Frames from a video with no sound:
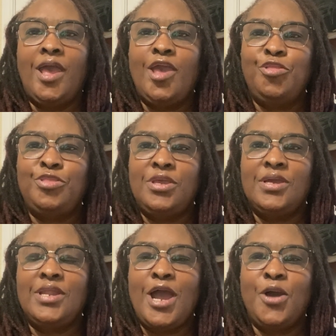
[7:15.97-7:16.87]
and
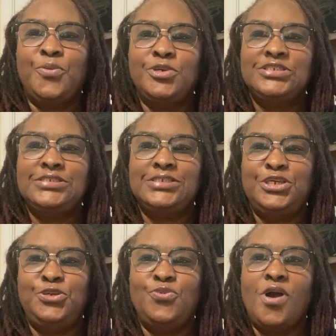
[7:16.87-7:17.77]
then I will see
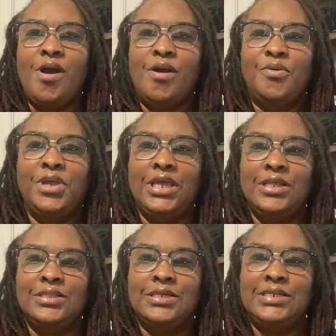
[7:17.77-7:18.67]
you all
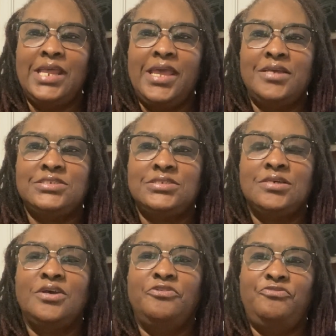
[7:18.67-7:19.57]
in the next
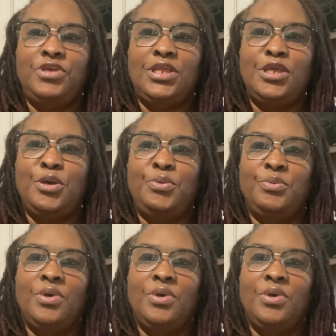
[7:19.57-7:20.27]
video.